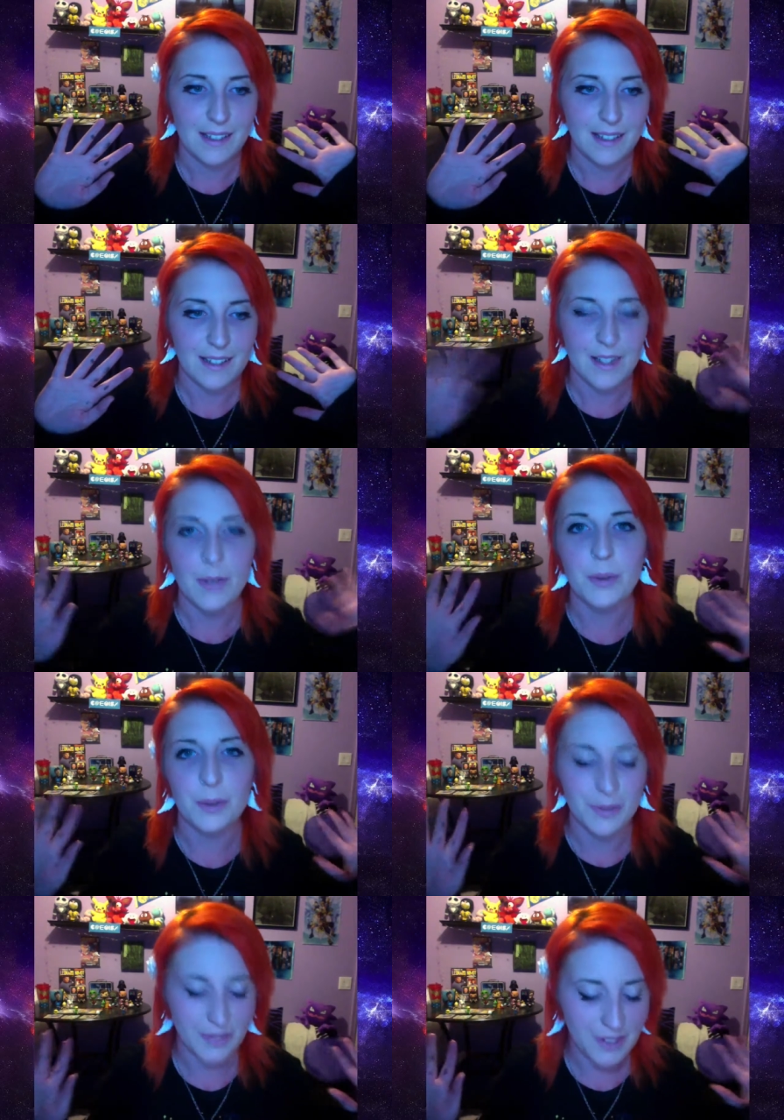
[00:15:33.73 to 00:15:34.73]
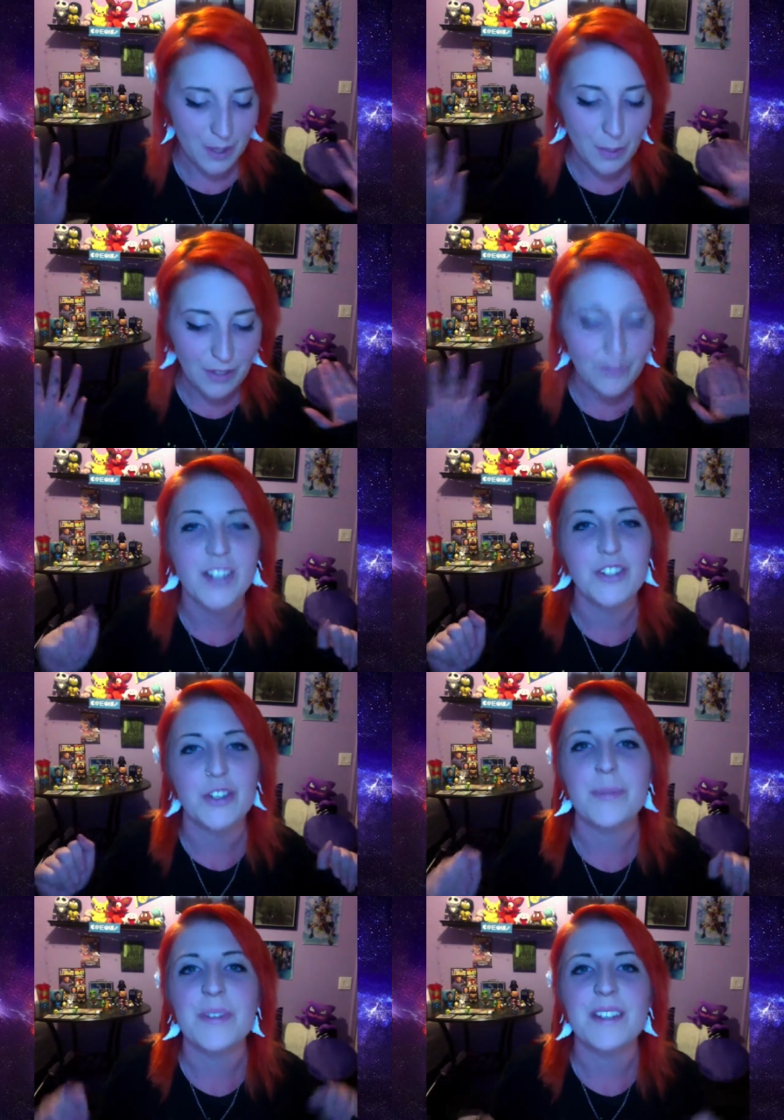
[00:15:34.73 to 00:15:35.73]
This is so cool. There's so many
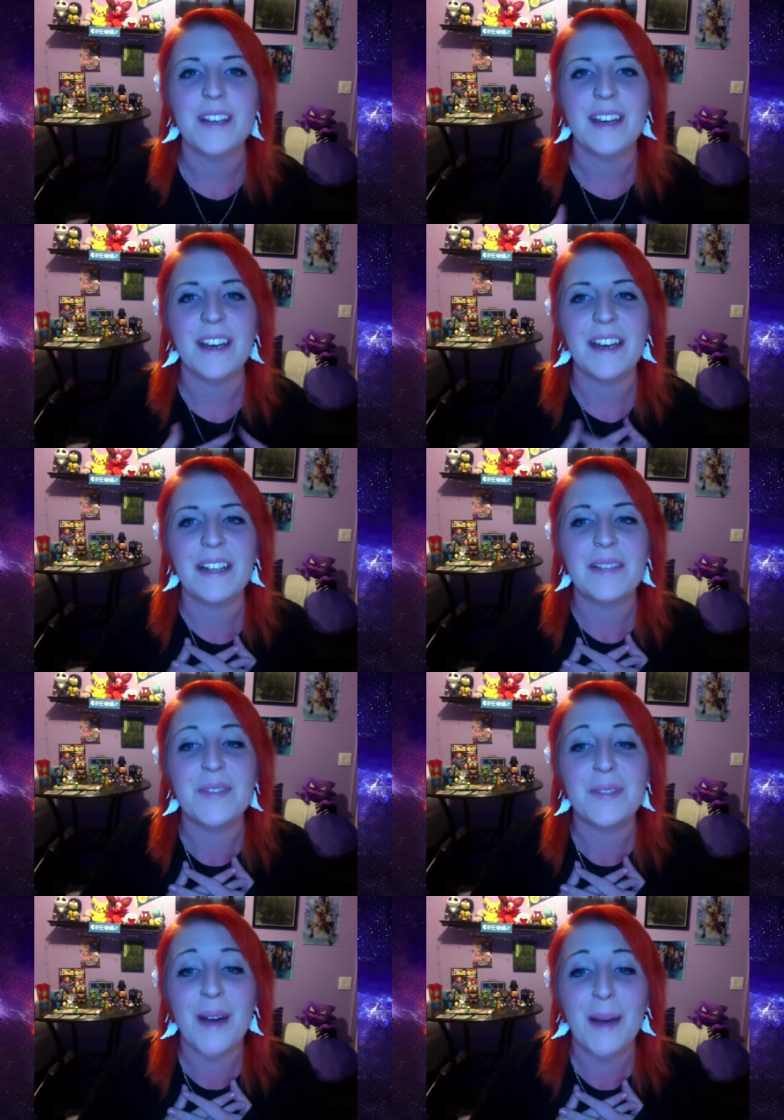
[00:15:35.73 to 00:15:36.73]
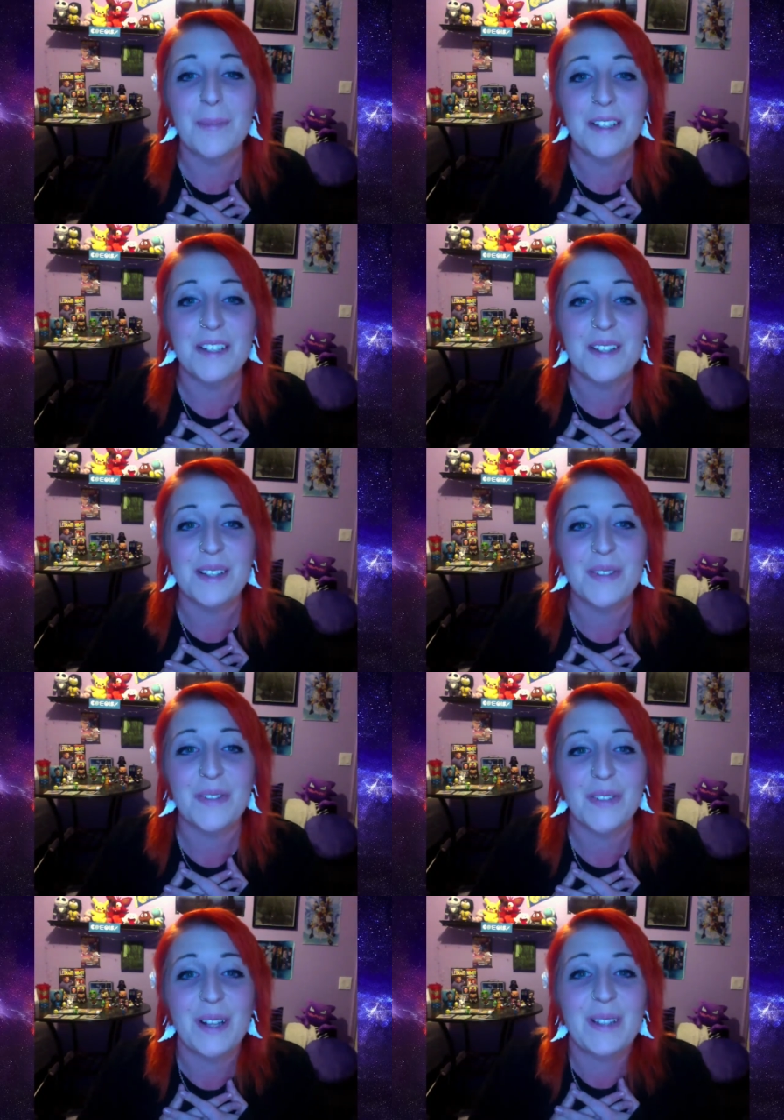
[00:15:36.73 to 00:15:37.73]
friendships. I'm so happy because I love
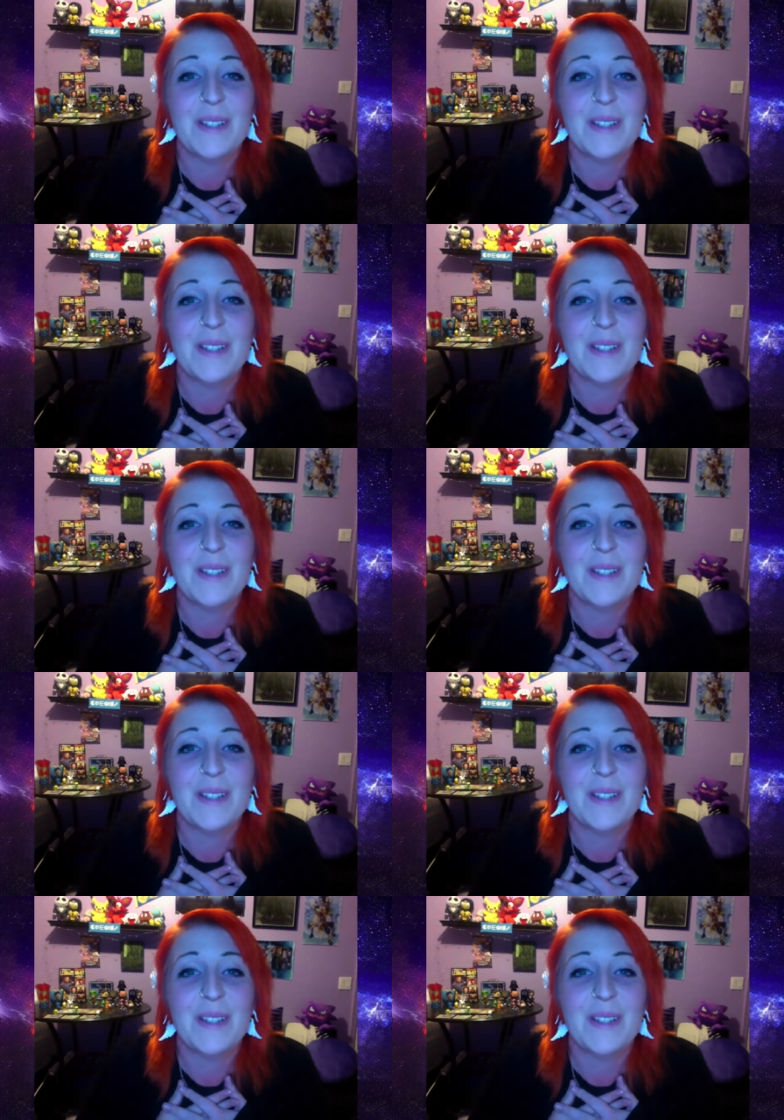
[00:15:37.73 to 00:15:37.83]
friends.